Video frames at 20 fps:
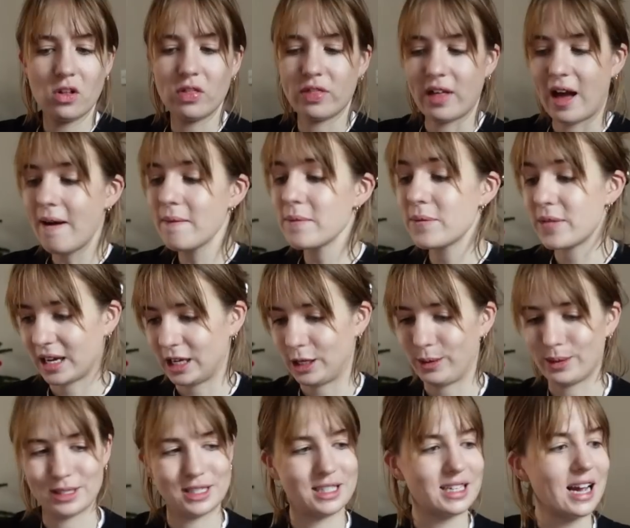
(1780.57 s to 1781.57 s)
got that, thank
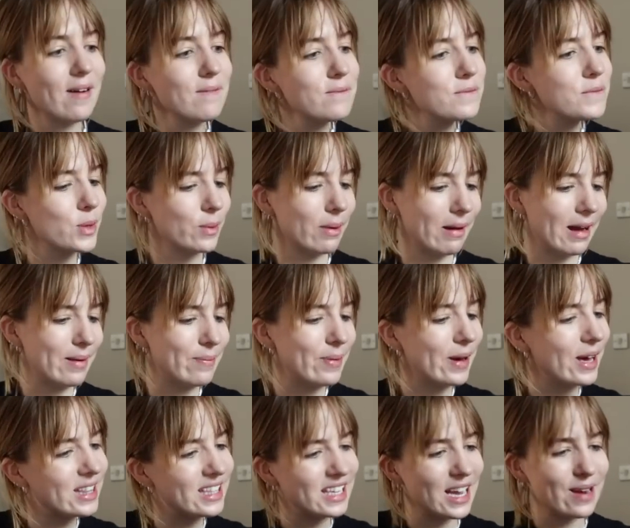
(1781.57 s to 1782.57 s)
you Auntie Anne, my
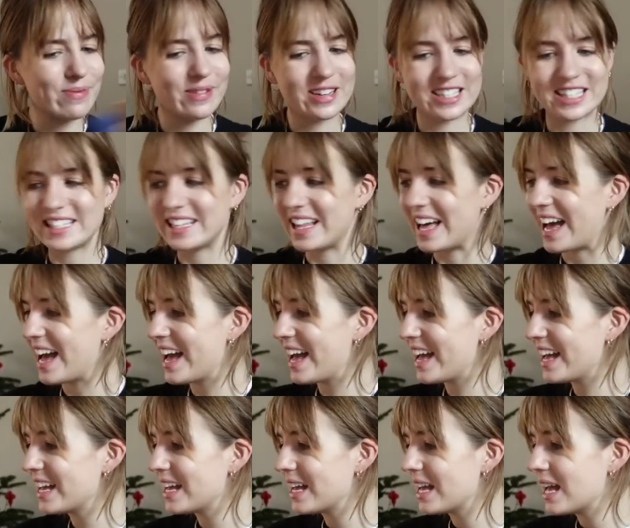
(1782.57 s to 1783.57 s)
birthday present there.
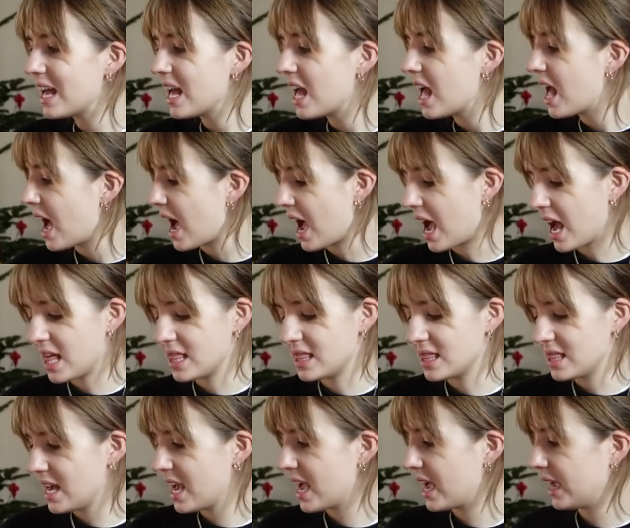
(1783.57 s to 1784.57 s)

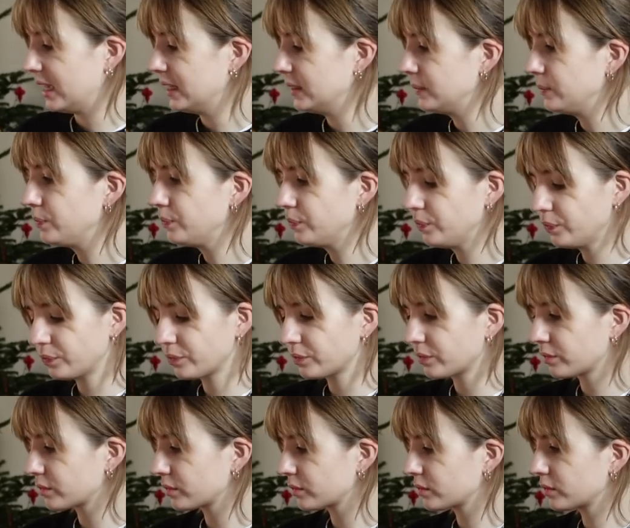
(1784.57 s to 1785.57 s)
And then,
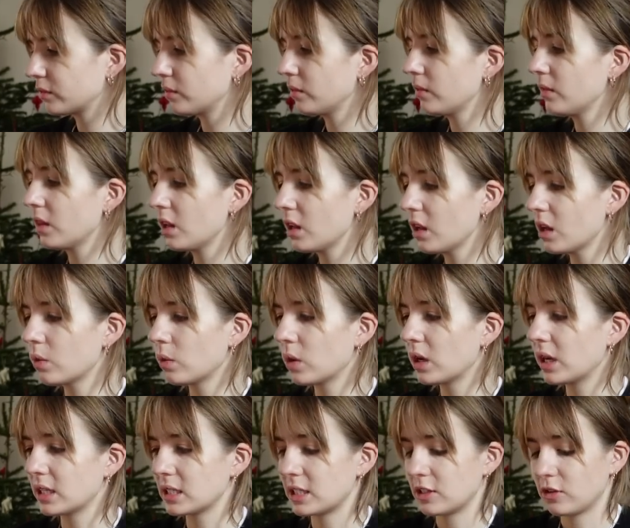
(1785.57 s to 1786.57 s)

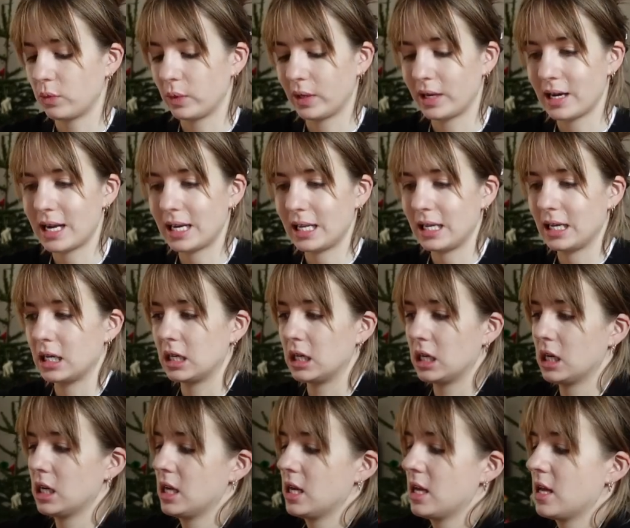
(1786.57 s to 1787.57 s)
what else have we got here?
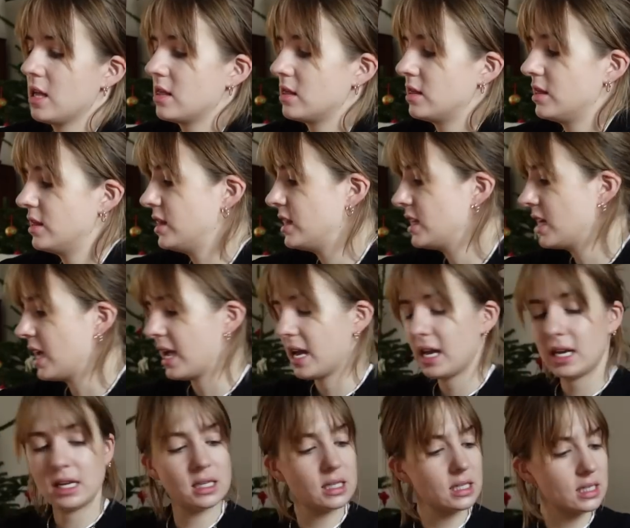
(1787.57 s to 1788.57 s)

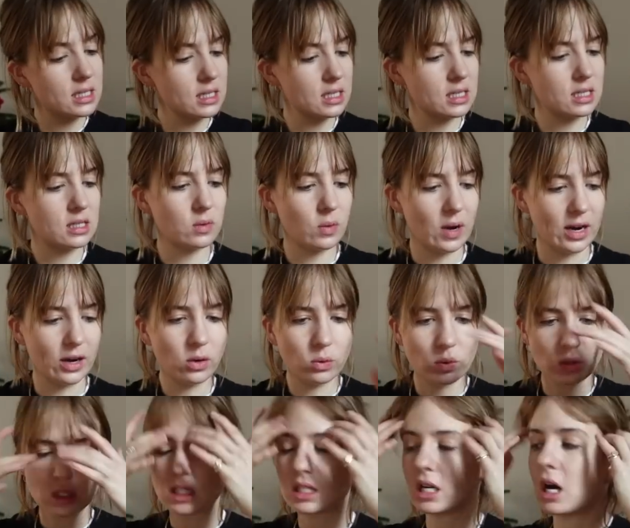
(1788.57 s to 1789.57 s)
This, I don't know
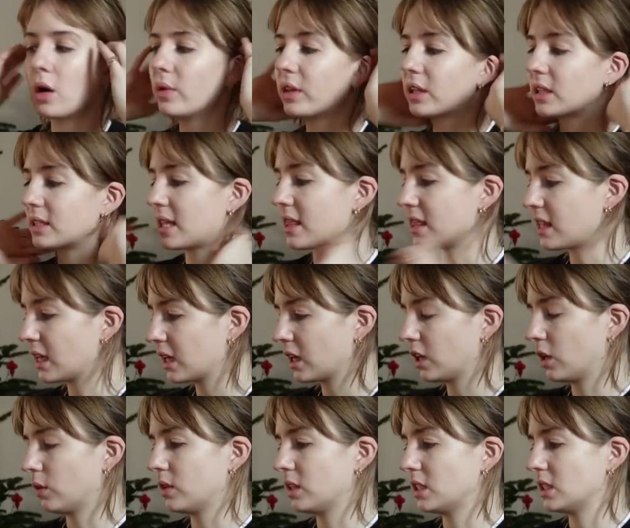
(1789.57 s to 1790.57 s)
what to start with because I think I
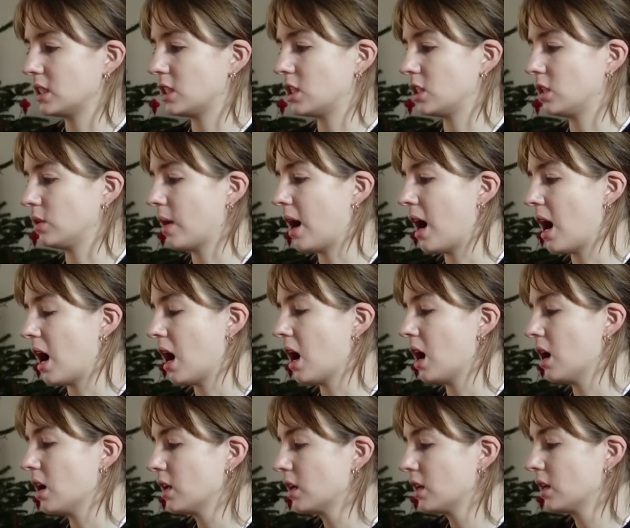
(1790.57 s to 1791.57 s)
know what these two
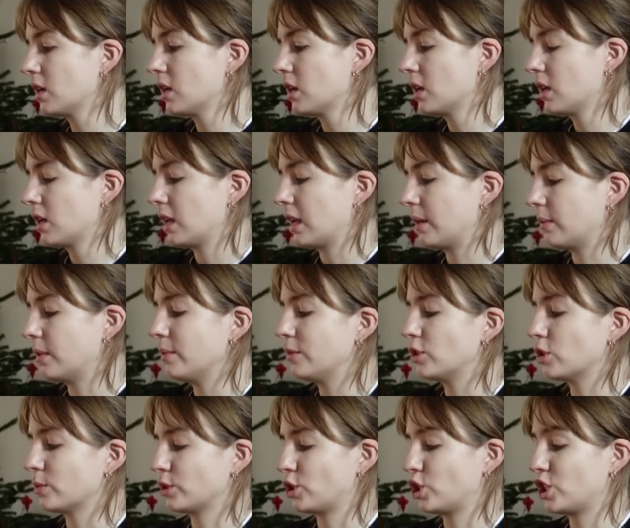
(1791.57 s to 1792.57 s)
are. Let me
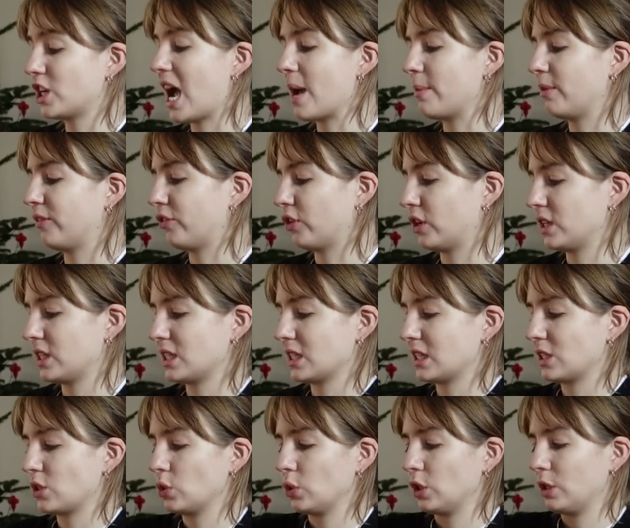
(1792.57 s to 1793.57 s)
double check before I
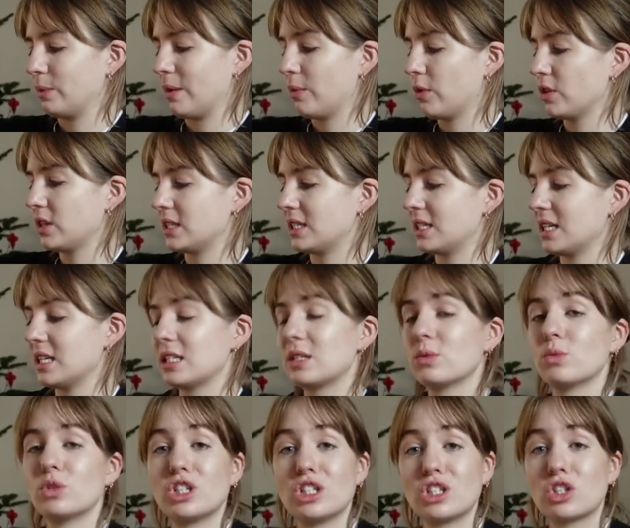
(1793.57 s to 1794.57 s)
start talking about what this
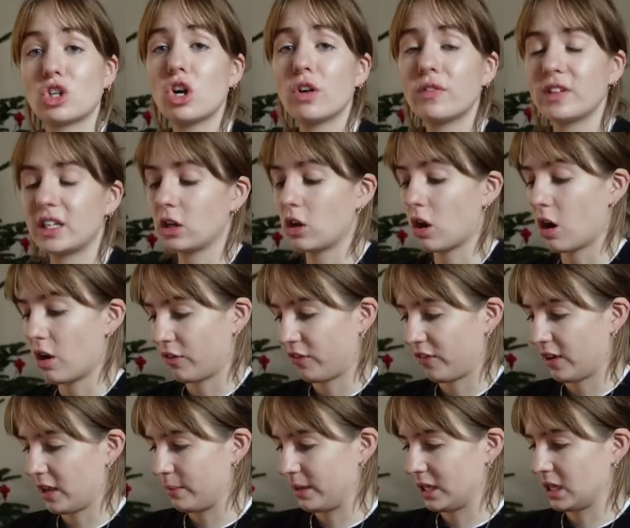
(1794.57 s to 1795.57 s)
is, which is covered in
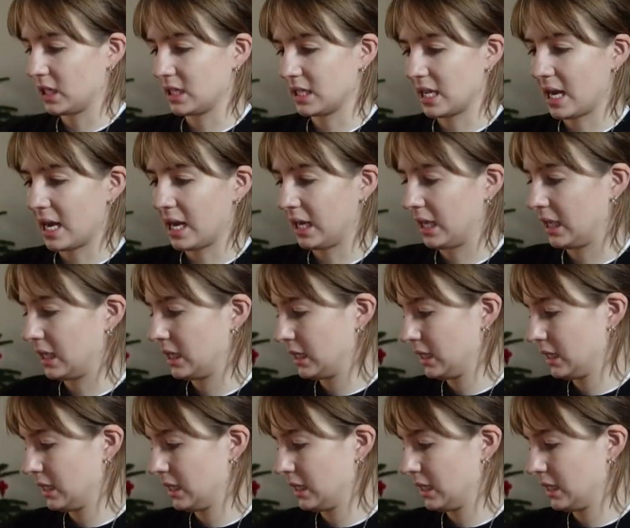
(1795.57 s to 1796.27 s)
coffee because I